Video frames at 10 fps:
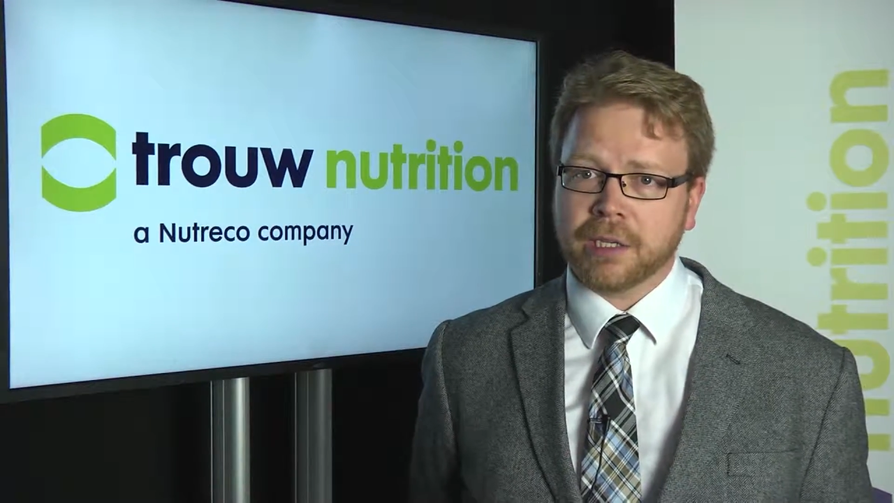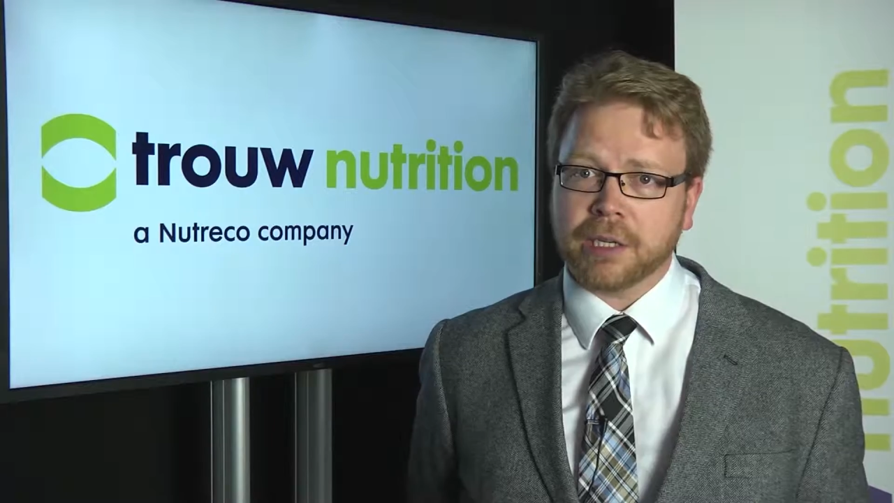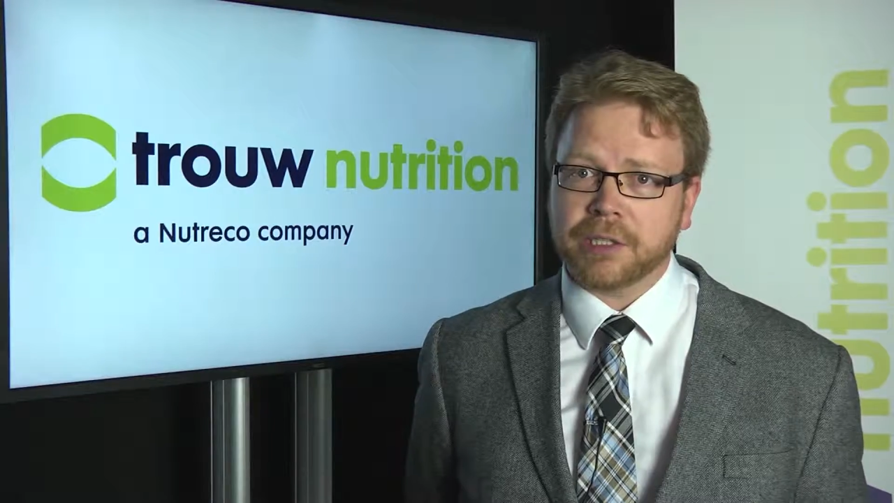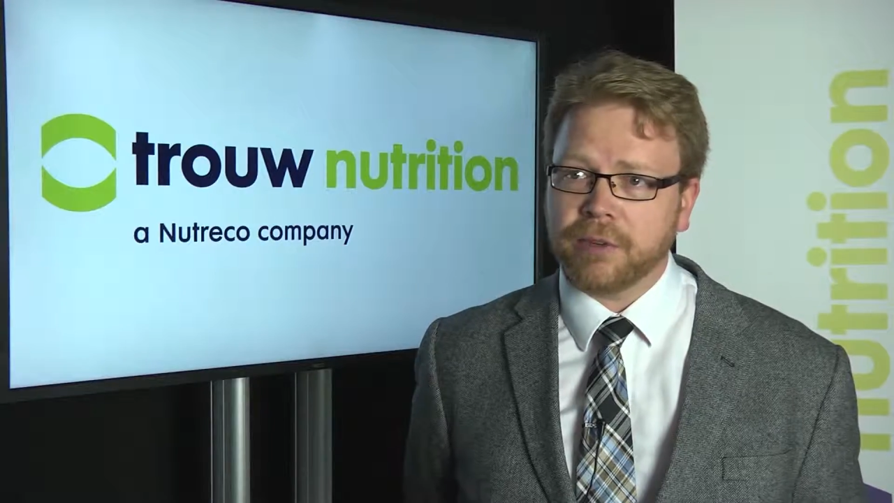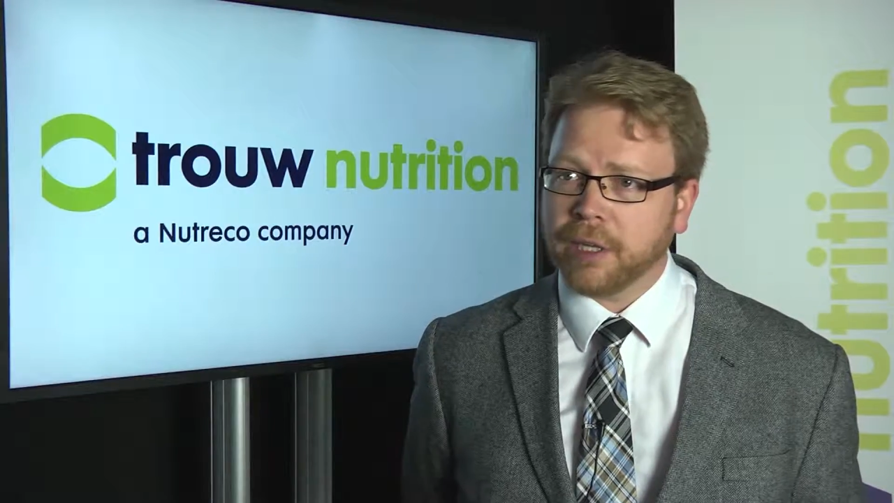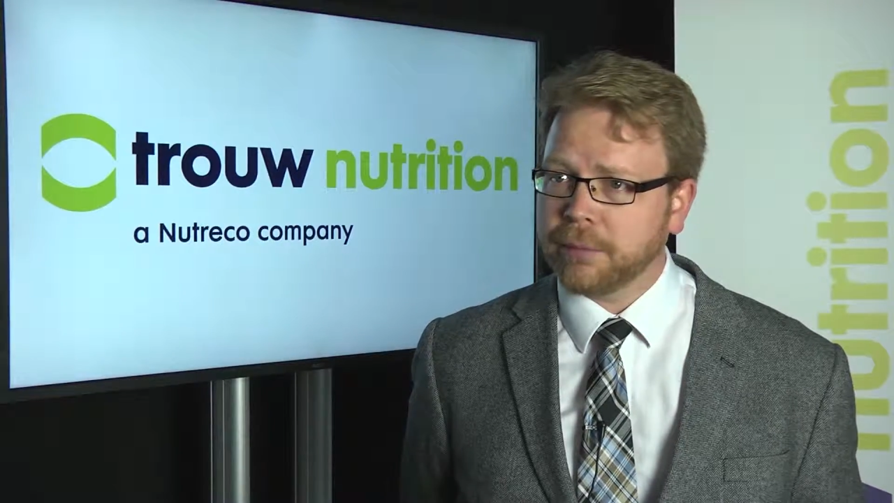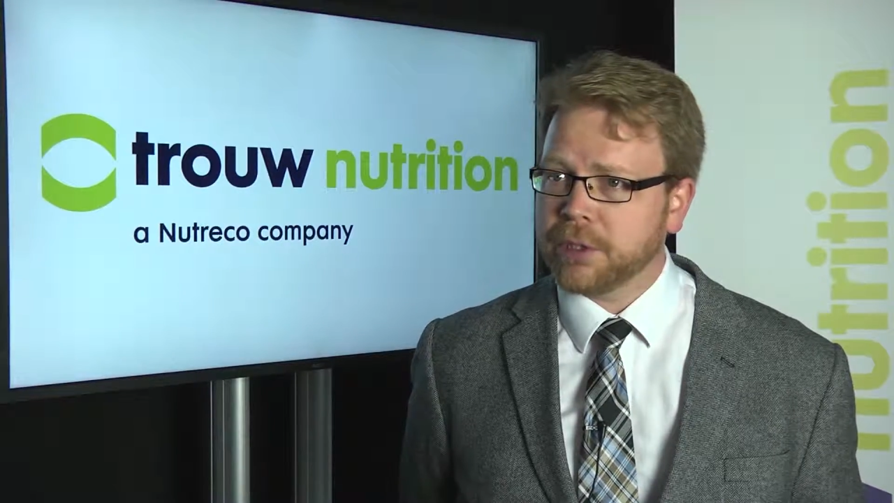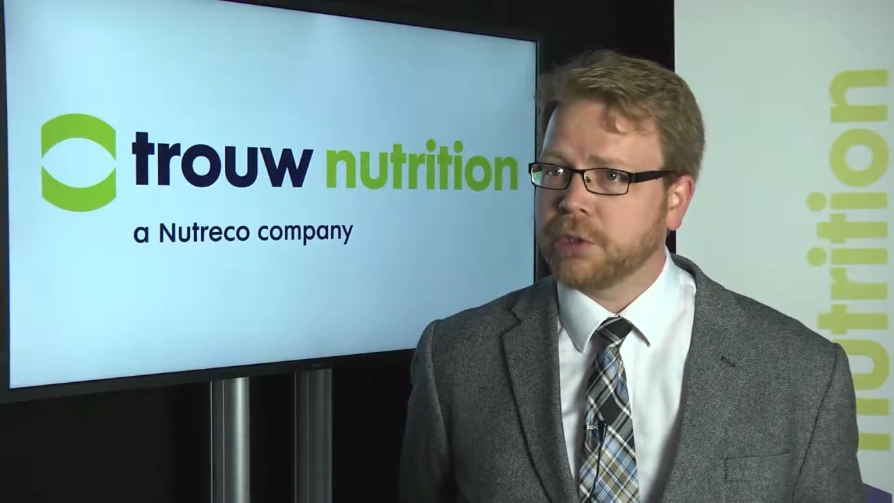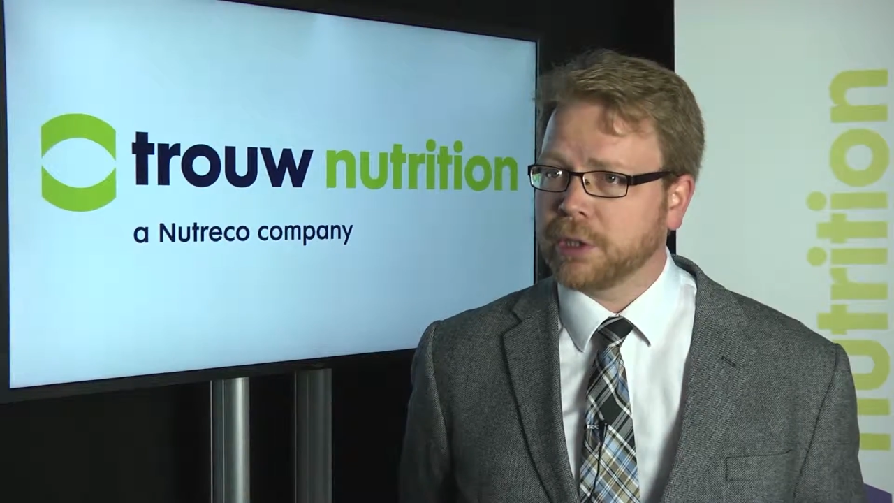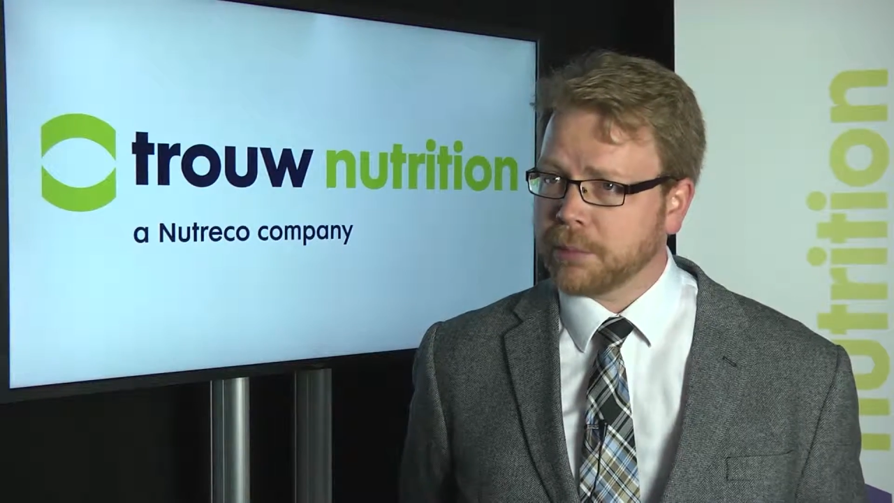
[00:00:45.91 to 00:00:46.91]
gut
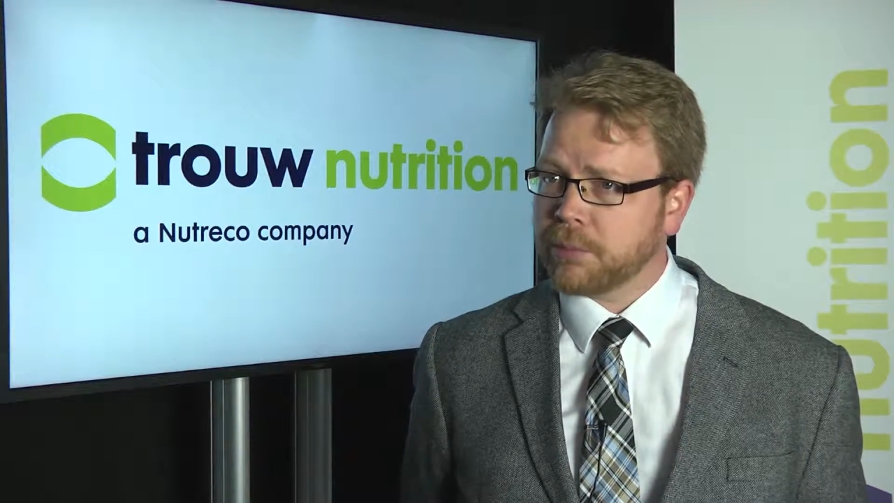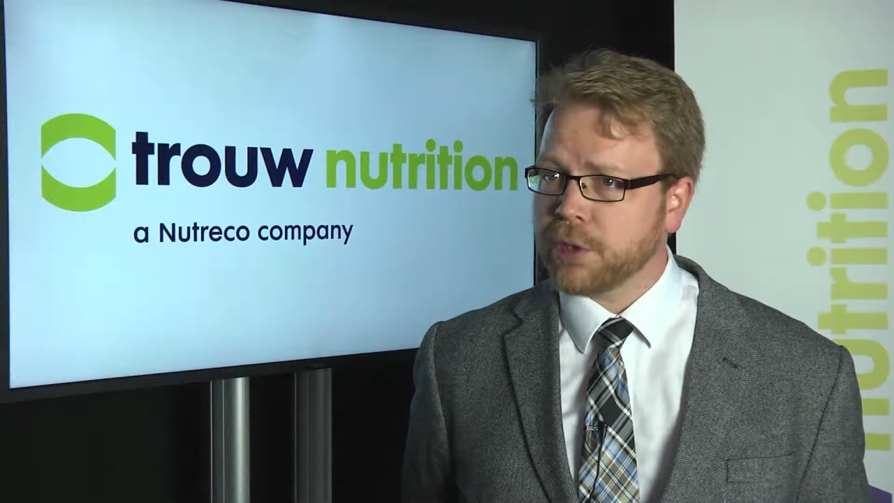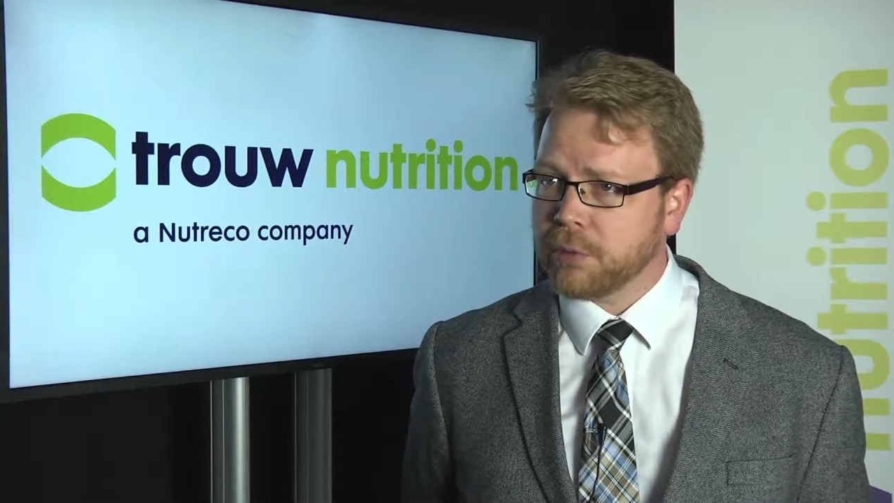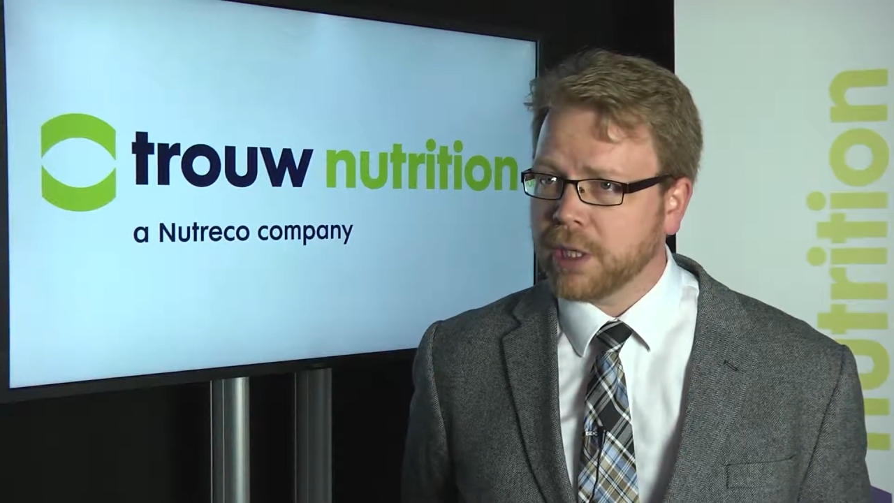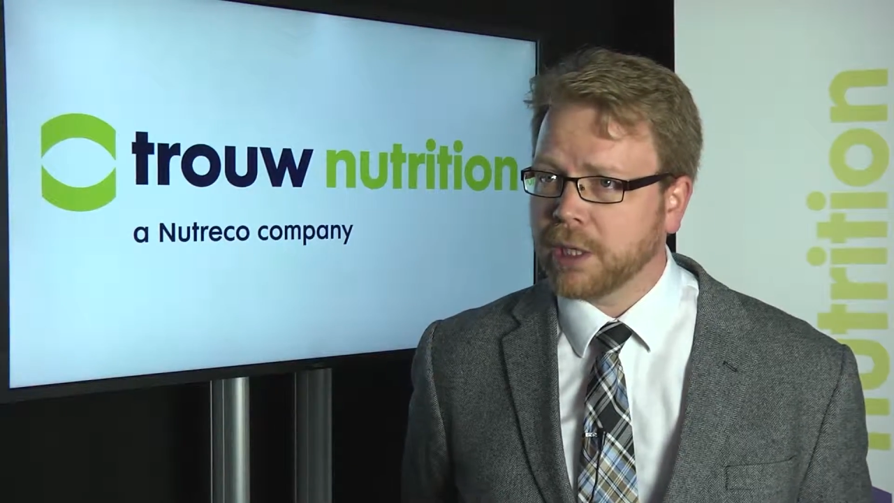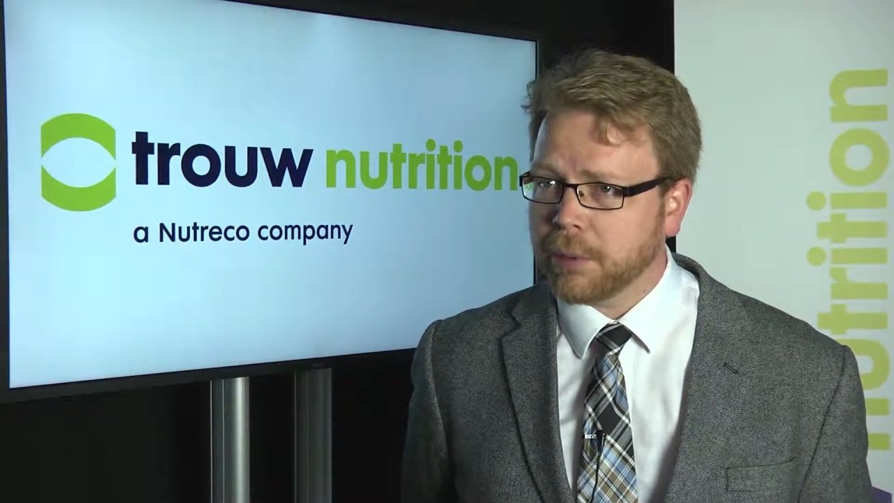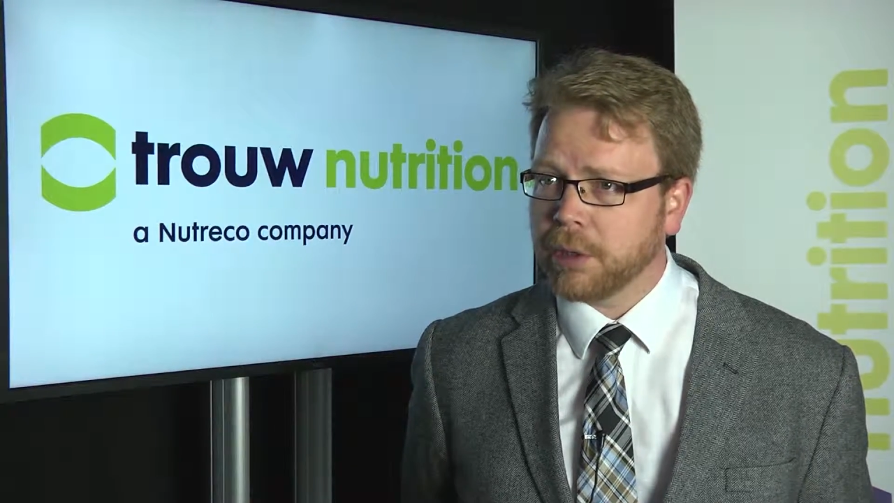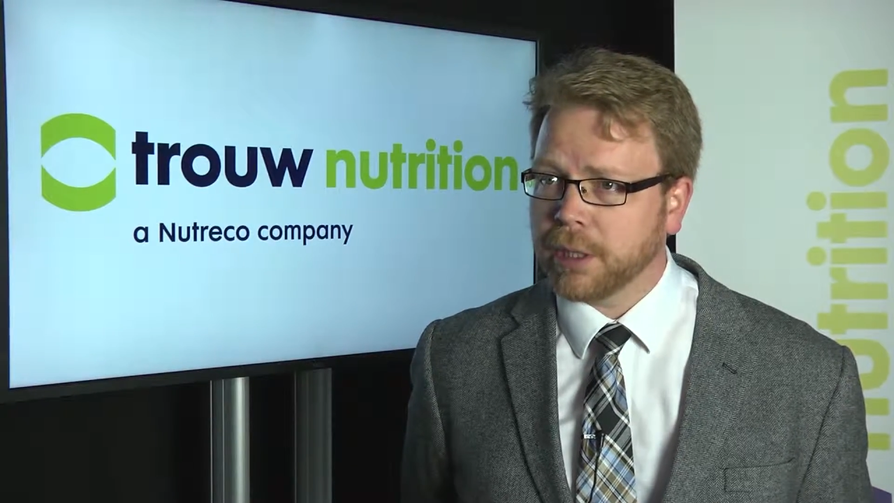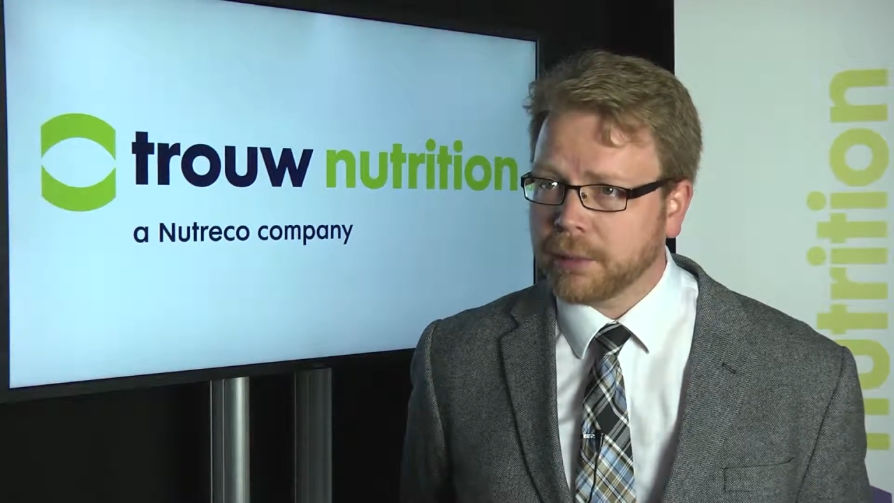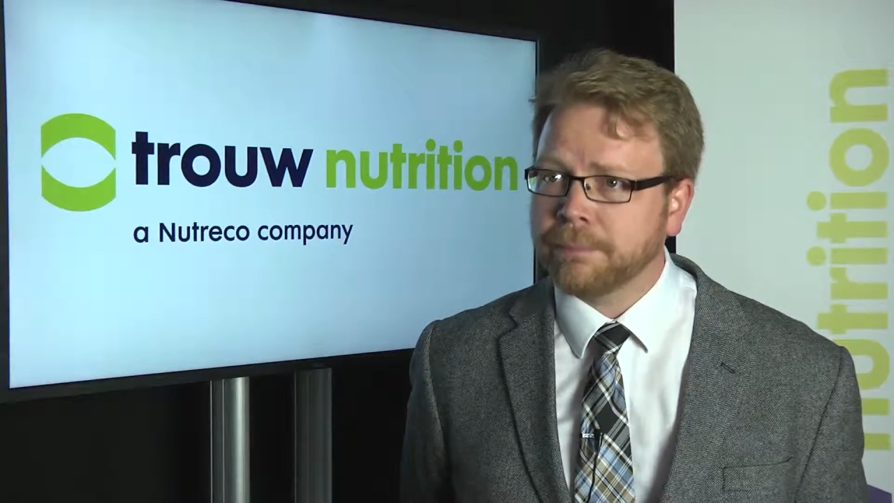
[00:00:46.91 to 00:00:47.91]
development during the pre-weaning
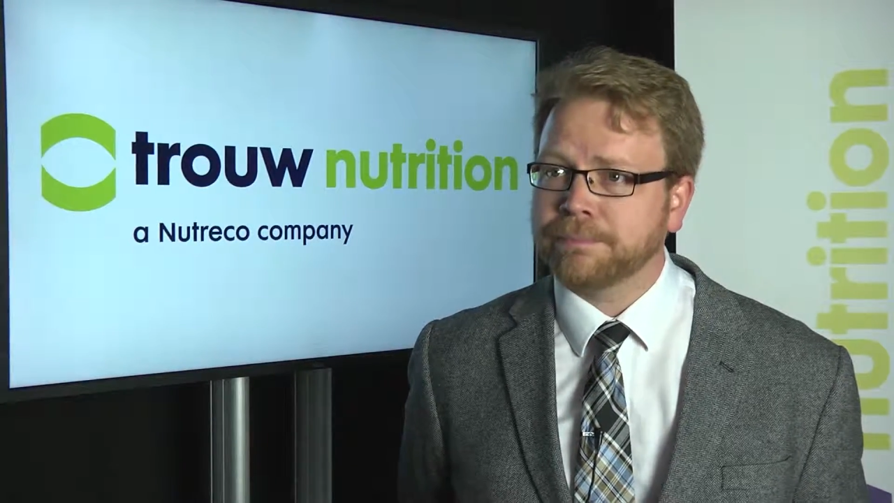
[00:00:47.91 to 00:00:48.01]
period.